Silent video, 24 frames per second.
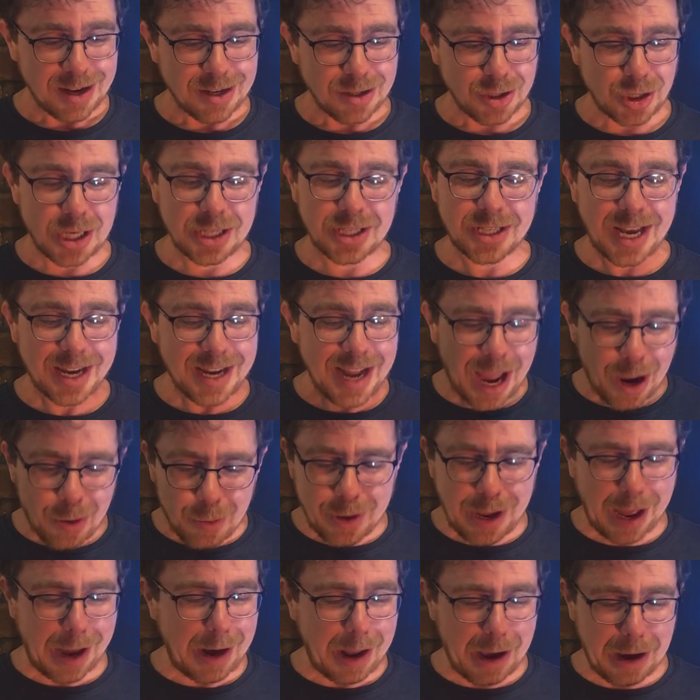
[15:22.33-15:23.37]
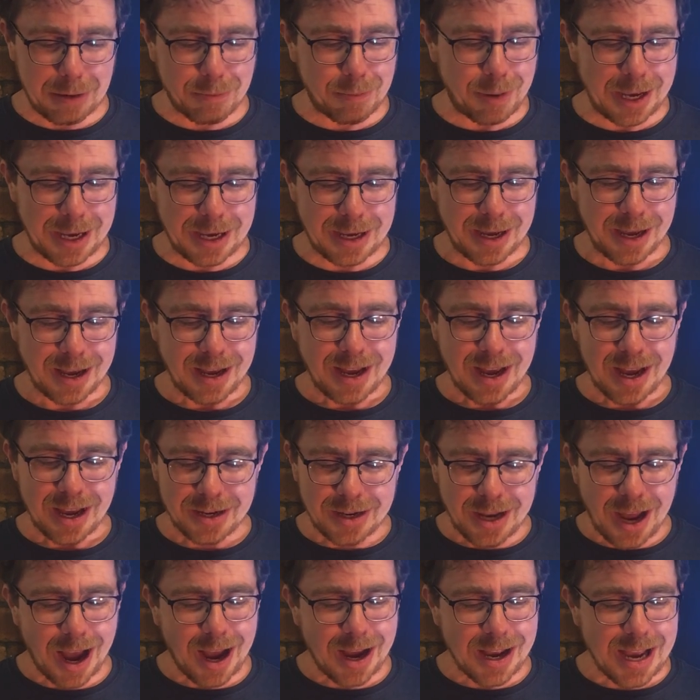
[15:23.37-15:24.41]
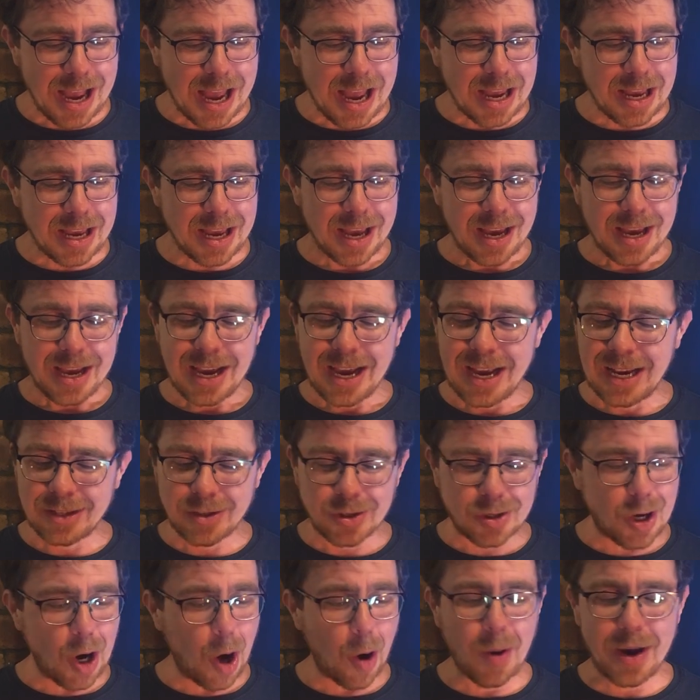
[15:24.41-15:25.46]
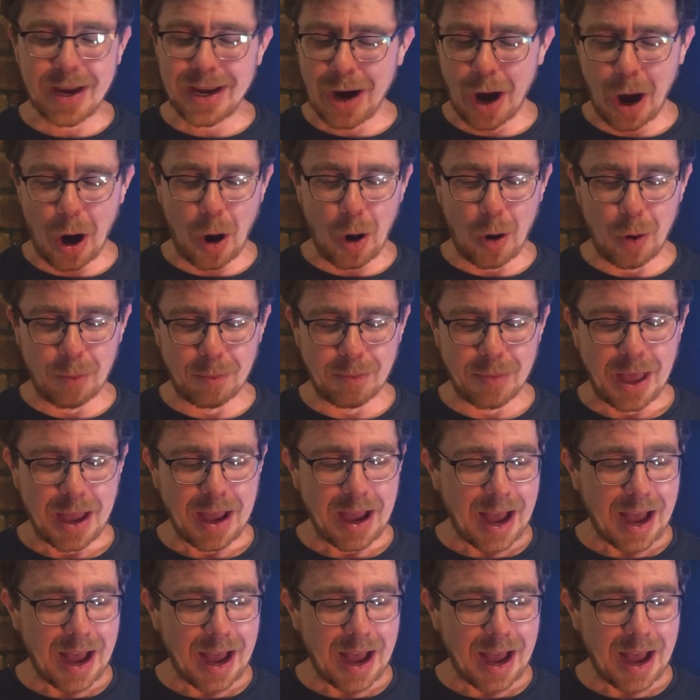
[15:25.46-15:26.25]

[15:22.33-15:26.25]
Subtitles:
She said, how can I be? Dying is going home.